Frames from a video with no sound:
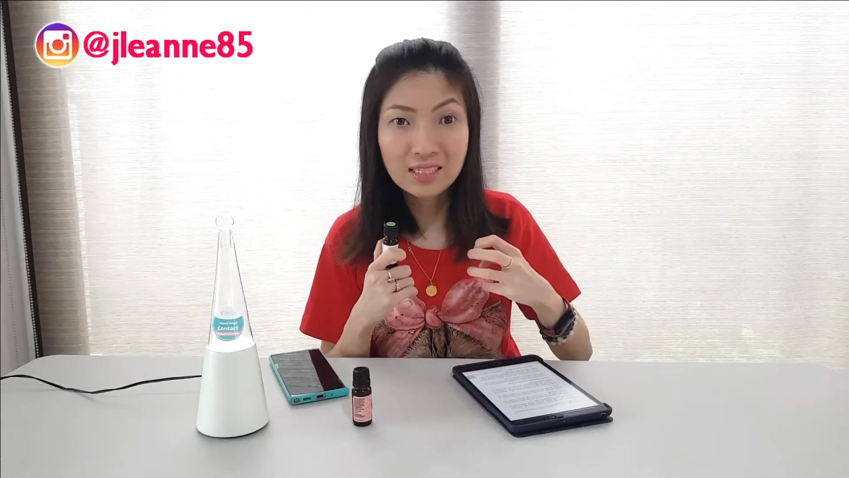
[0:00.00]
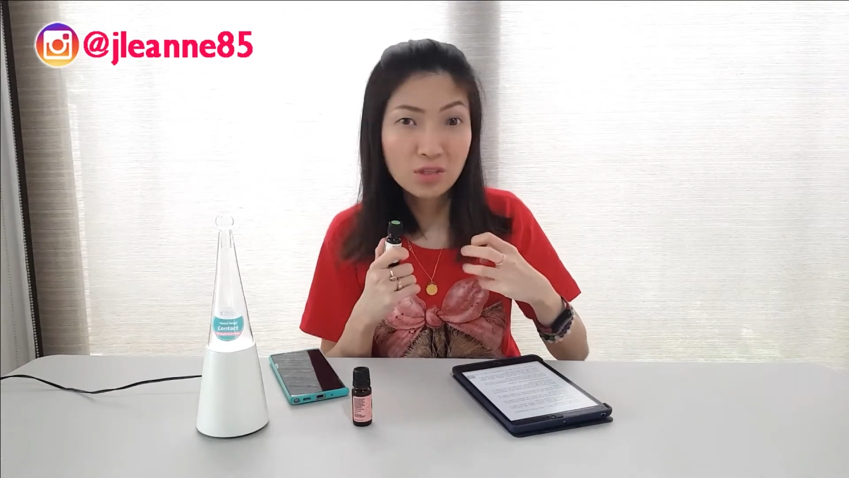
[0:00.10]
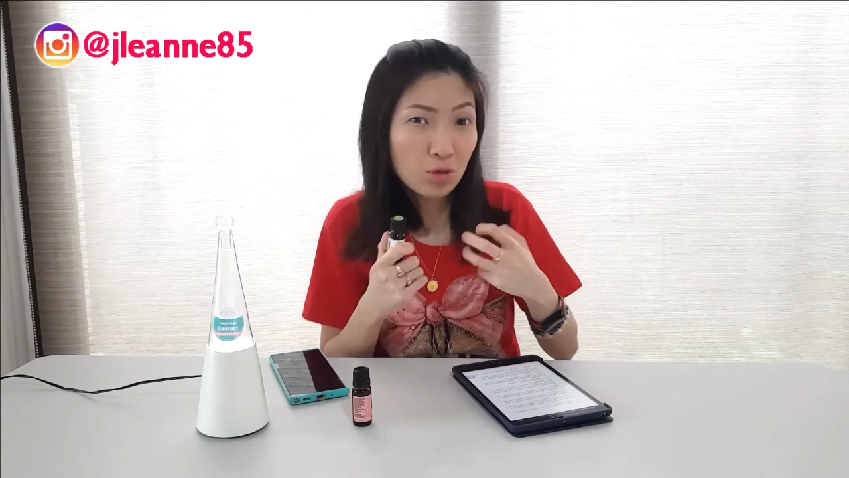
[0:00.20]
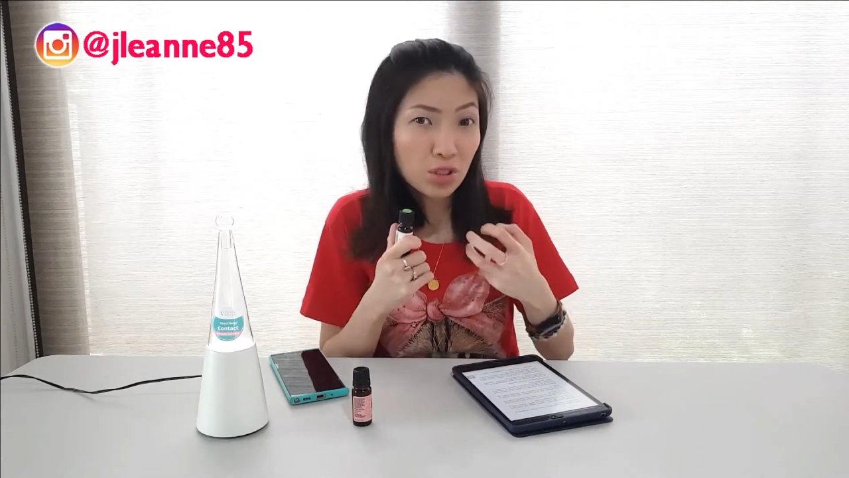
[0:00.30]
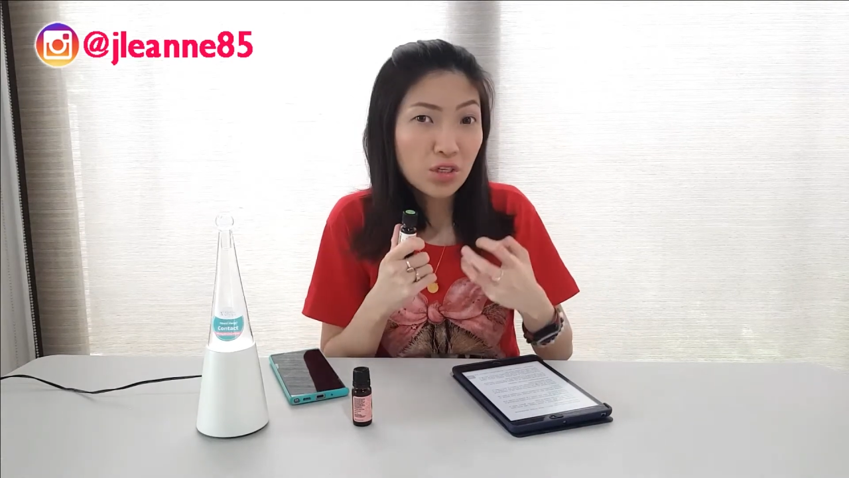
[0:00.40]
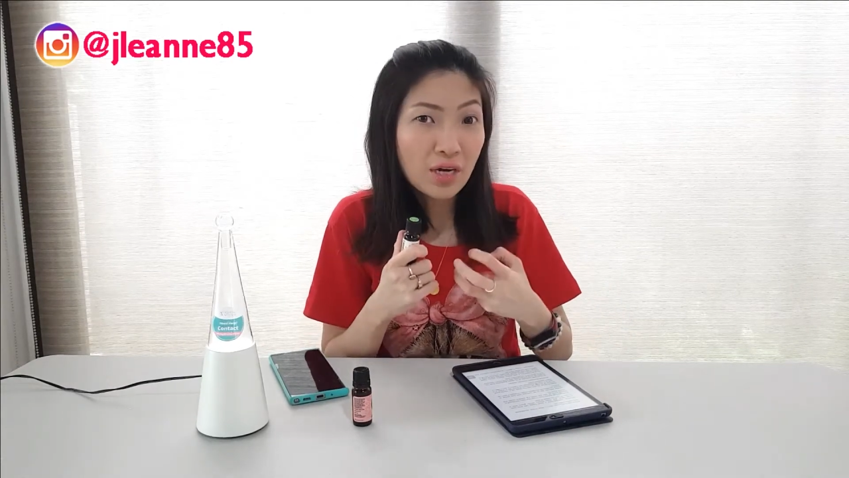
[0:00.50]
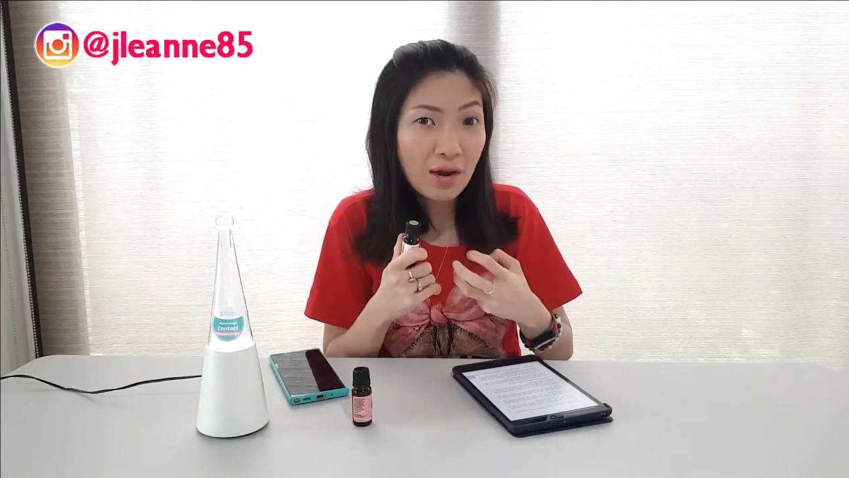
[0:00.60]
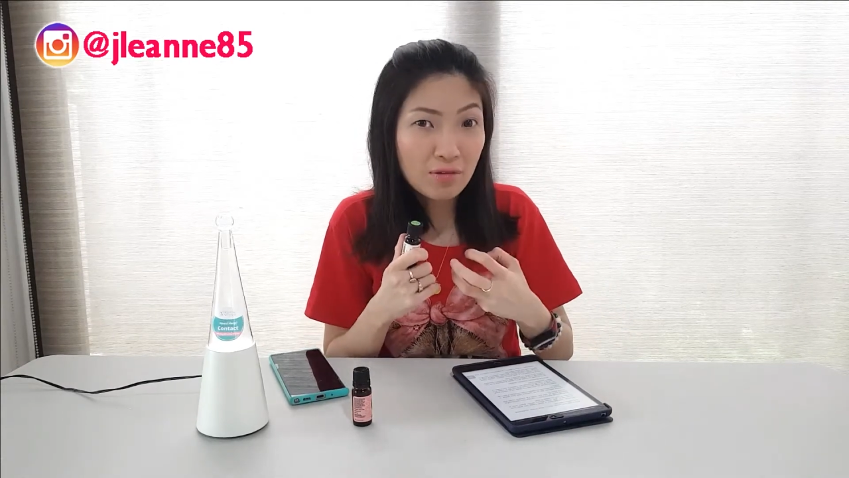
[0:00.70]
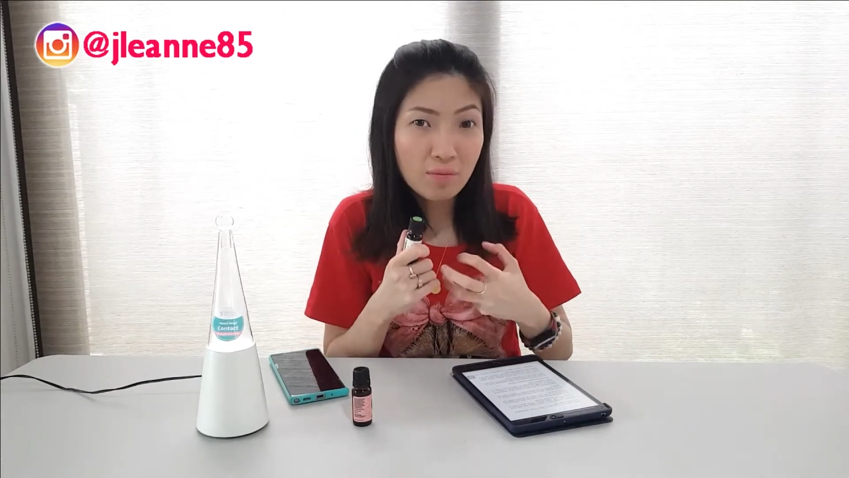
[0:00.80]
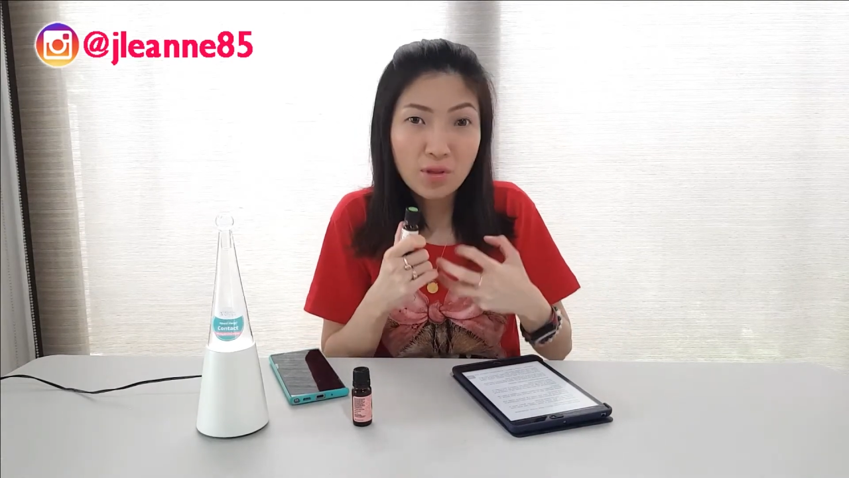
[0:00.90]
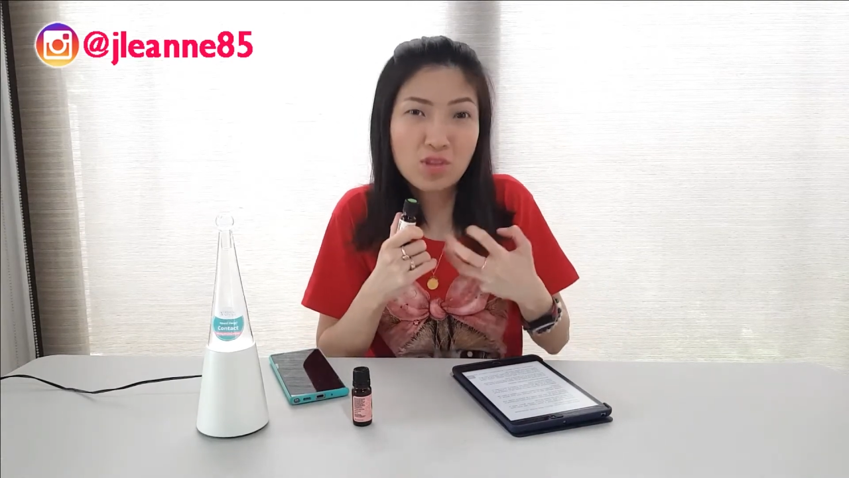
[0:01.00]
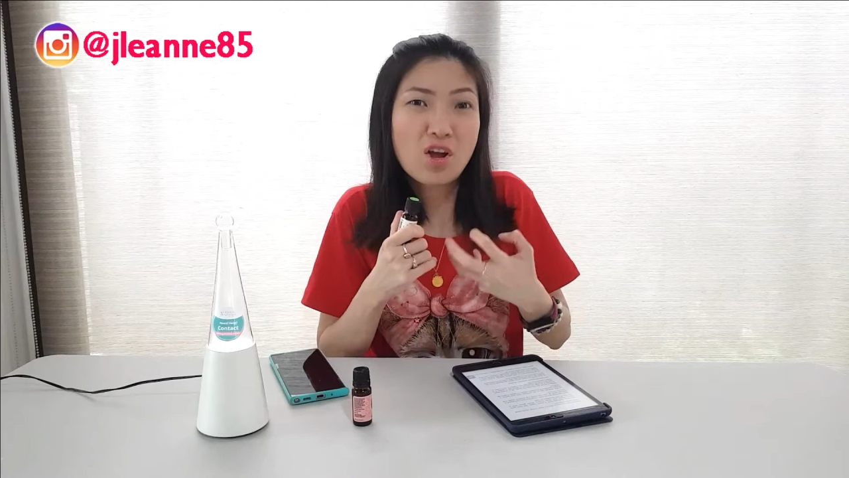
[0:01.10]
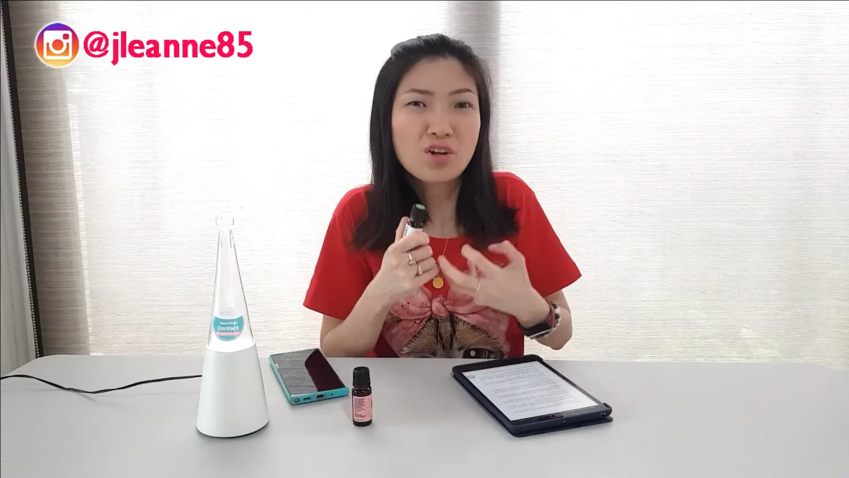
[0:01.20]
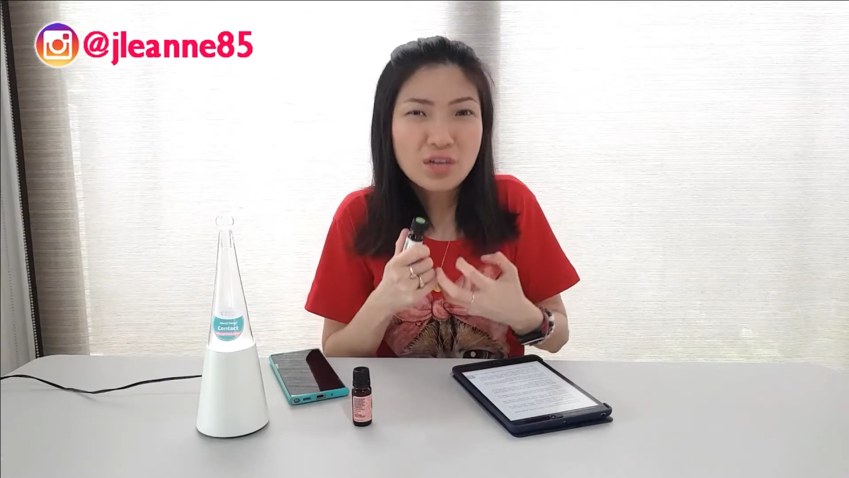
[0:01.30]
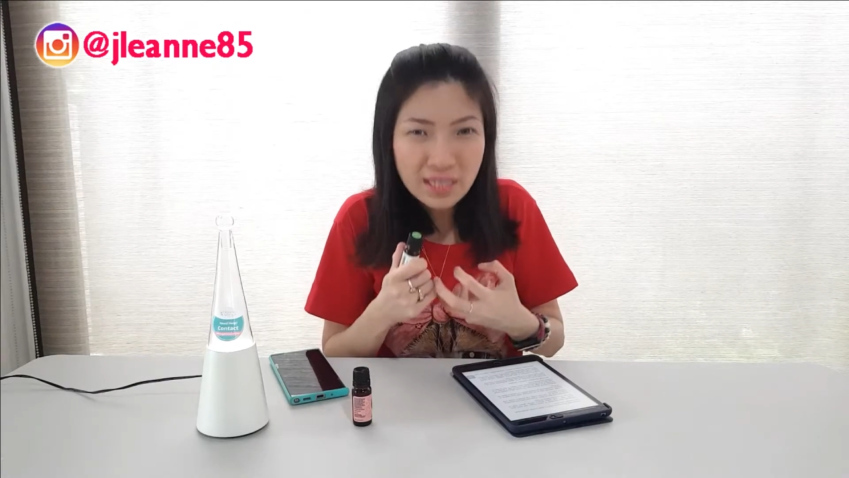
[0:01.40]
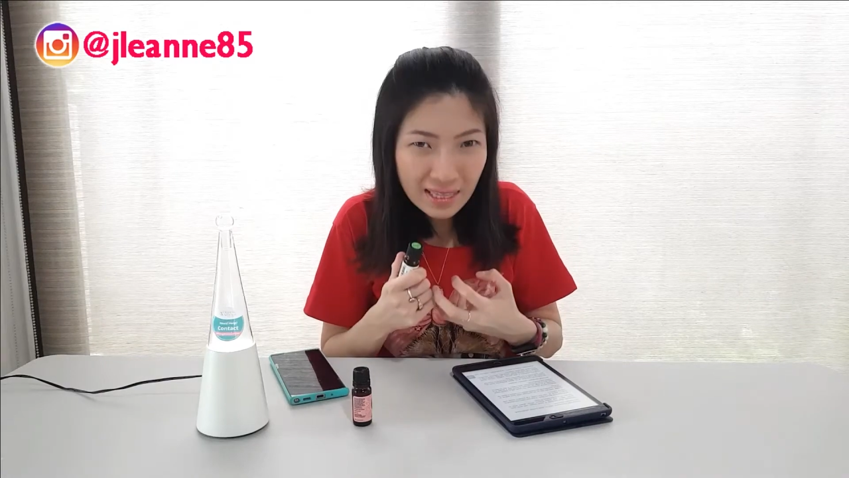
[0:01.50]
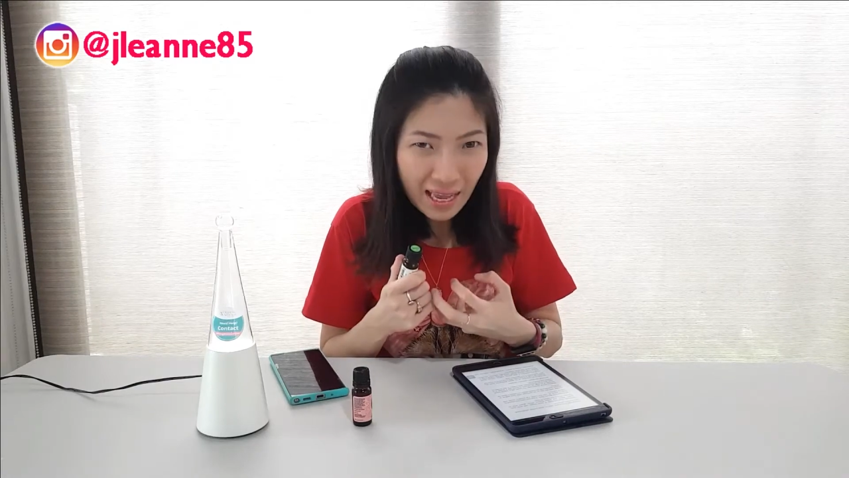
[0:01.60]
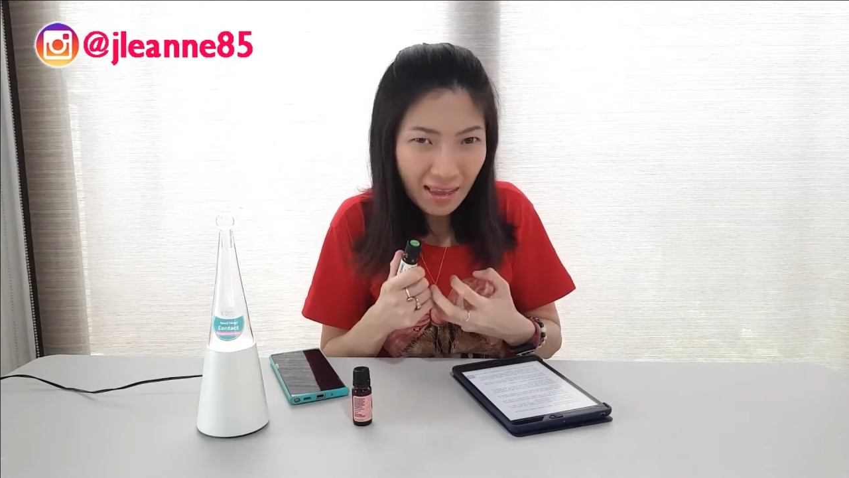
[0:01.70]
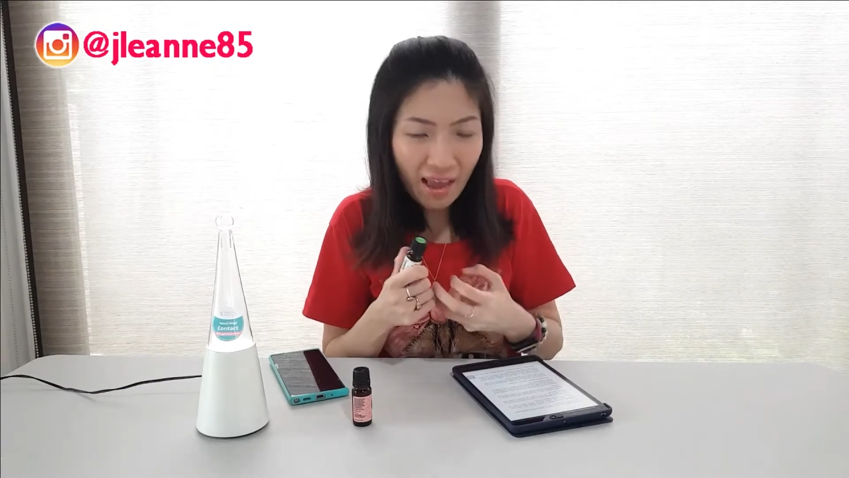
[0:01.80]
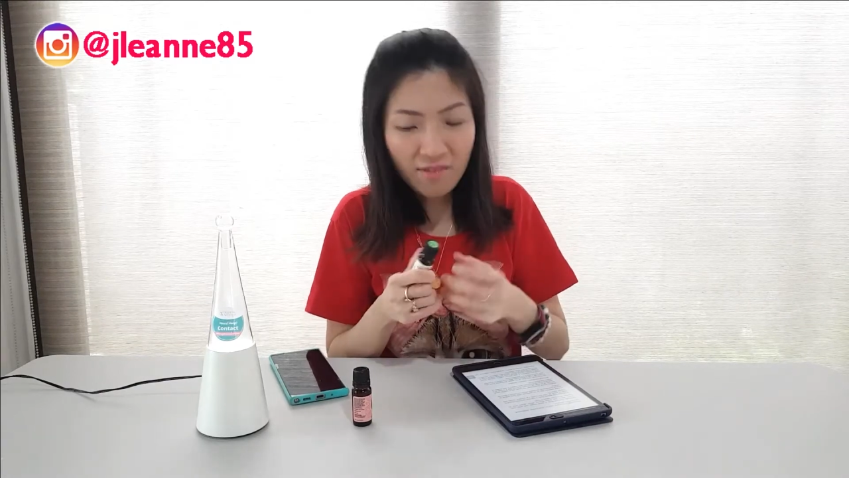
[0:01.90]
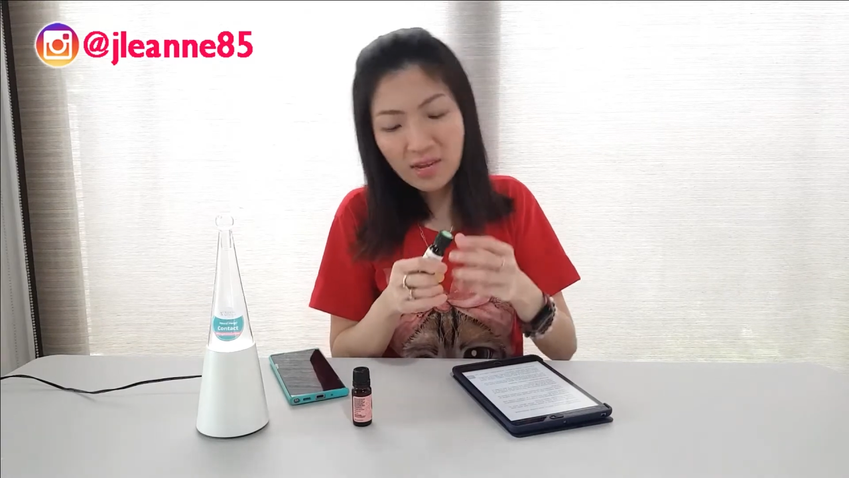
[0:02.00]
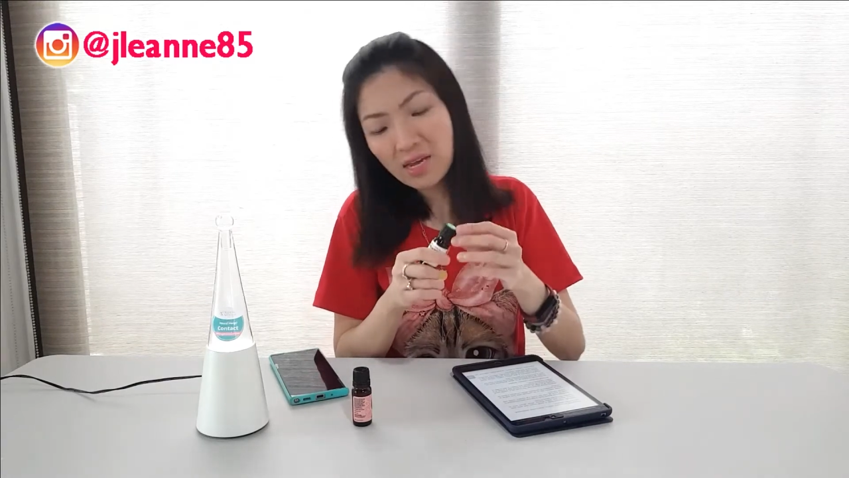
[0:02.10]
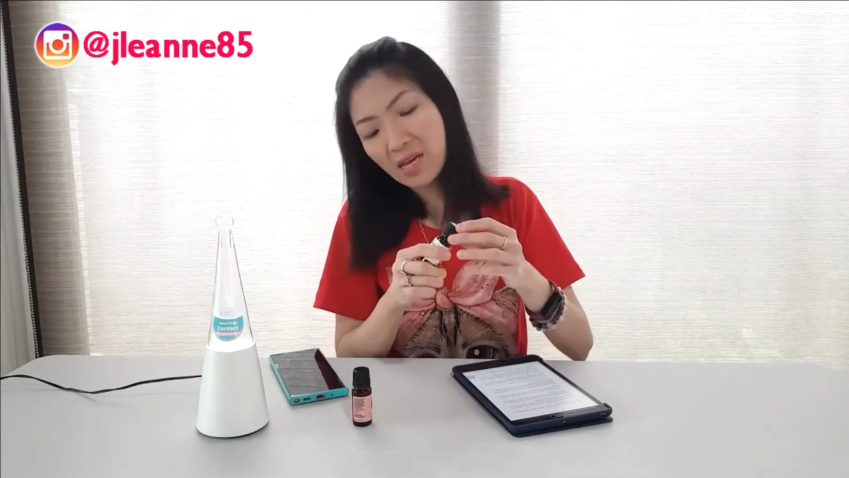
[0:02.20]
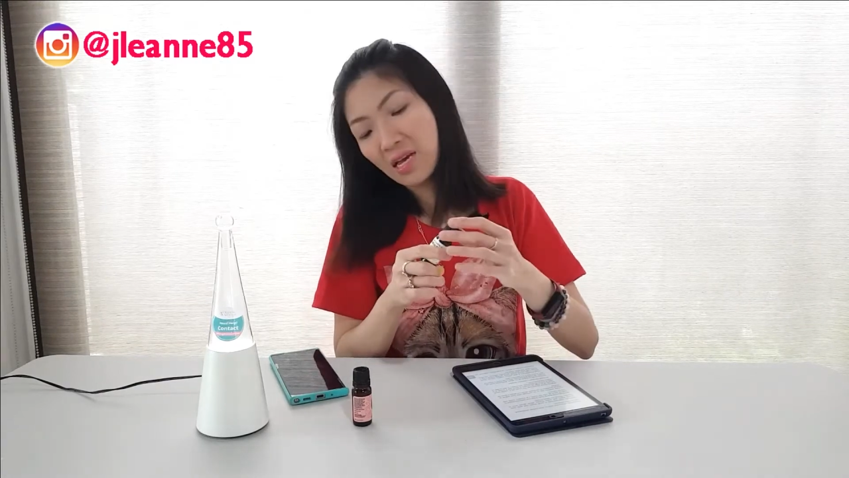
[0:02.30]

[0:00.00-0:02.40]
those are grounding but not really that heavy.